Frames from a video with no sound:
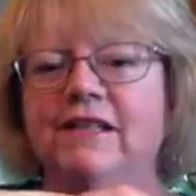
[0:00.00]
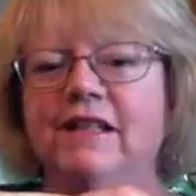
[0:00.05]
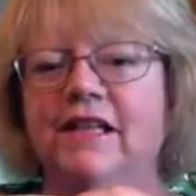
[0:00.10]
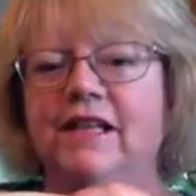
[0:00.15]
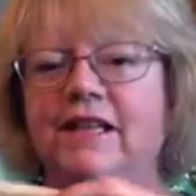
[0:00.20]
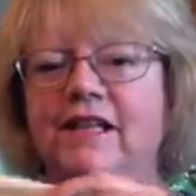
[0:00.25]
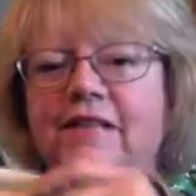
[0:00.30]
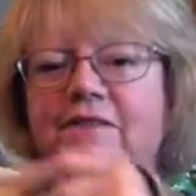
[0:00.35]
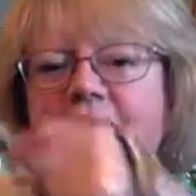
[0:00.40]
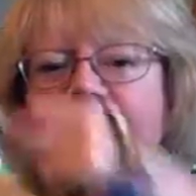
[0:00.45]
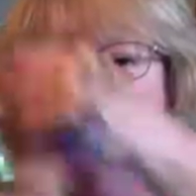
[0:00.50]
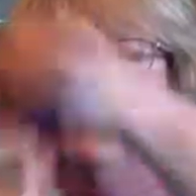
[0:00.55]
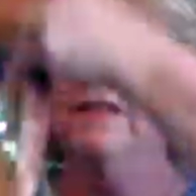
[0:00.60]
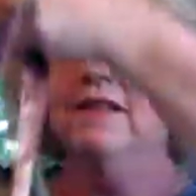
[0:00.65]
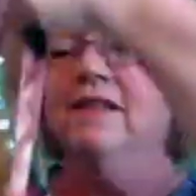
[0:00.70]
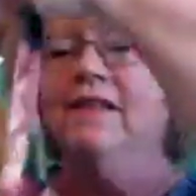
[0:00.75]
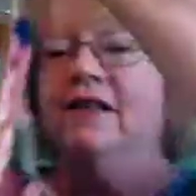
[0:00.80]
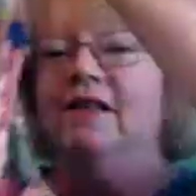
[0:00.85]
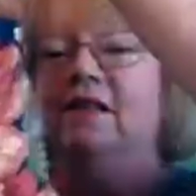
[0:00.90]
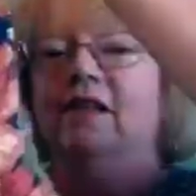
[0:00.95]
lining,
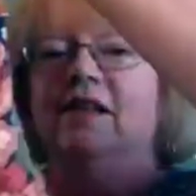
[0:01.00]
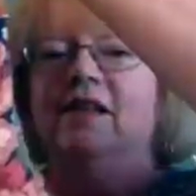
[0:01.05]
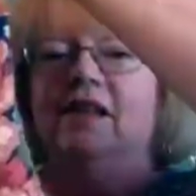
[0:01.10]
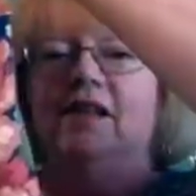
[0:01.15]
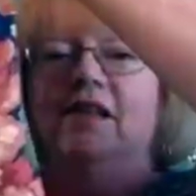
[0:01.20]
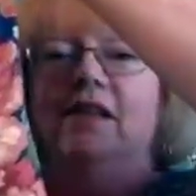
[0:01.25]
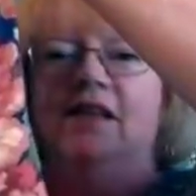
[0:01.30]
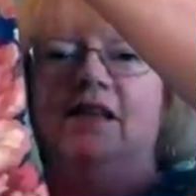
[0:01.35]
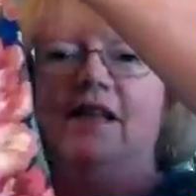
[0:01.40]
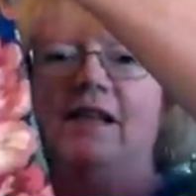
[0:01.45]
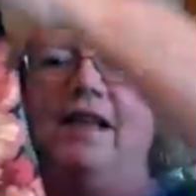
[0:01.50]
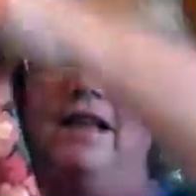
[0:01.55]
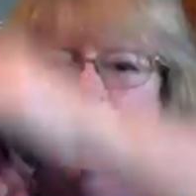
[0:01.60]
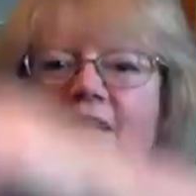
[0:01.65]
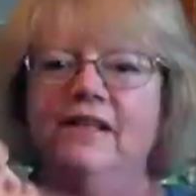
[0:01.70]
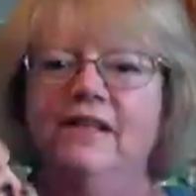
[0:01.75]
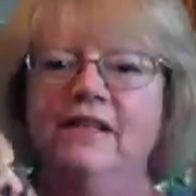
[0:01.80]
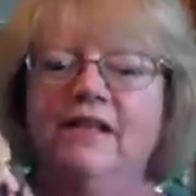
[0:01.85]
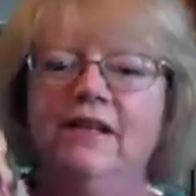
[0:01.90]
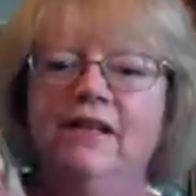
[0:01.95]

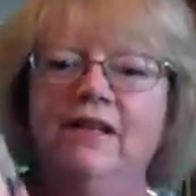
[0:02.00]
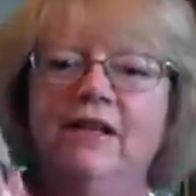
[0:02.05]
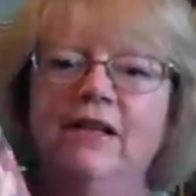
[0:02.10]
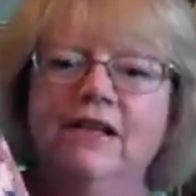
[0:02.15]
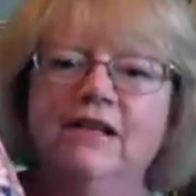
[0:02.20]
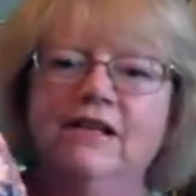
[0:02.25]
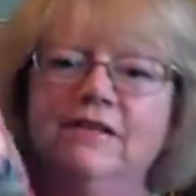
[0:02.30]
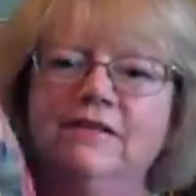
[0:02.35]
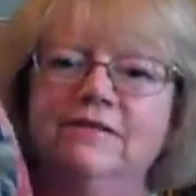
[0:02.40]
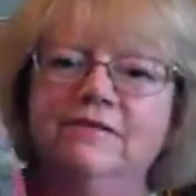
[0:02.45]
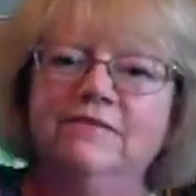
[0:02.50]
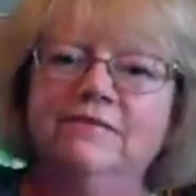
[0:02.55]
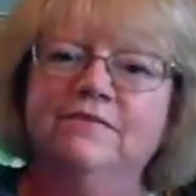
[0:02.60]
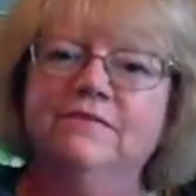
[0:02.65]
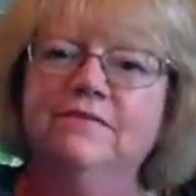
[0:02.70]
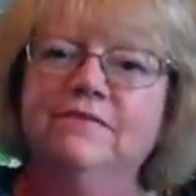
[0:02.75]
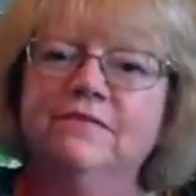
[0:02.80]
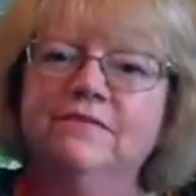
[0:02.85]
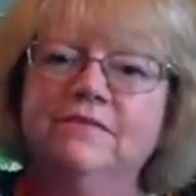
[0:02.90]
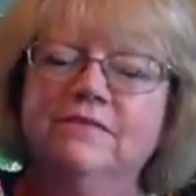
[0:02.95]
and they are
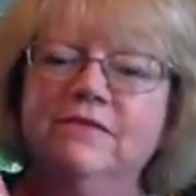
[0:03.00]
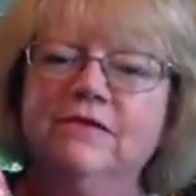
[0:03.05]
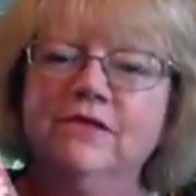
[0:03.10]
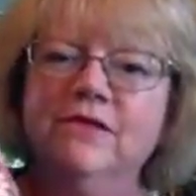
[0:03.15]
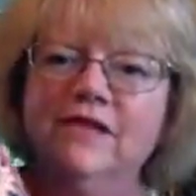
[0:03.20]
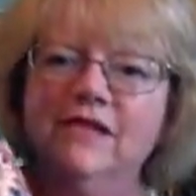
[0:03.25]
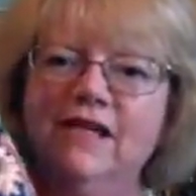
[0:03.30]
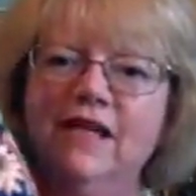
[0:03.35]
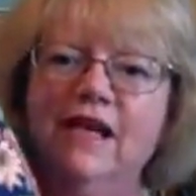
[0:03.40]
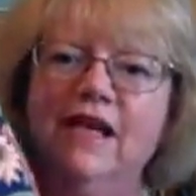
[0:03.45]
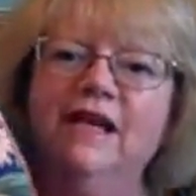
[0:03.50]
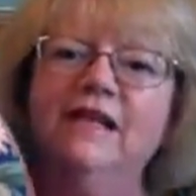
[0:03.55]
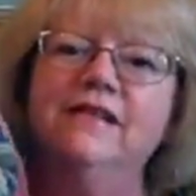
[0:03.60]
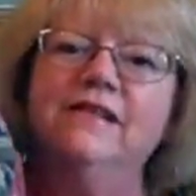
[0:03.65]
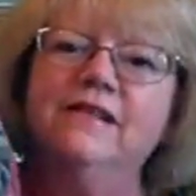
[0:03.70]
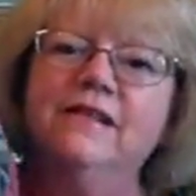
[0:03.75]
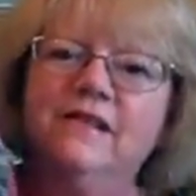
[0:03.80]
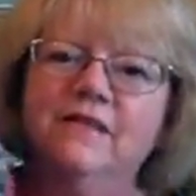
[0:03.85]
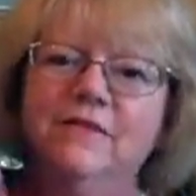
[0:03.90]
good sized.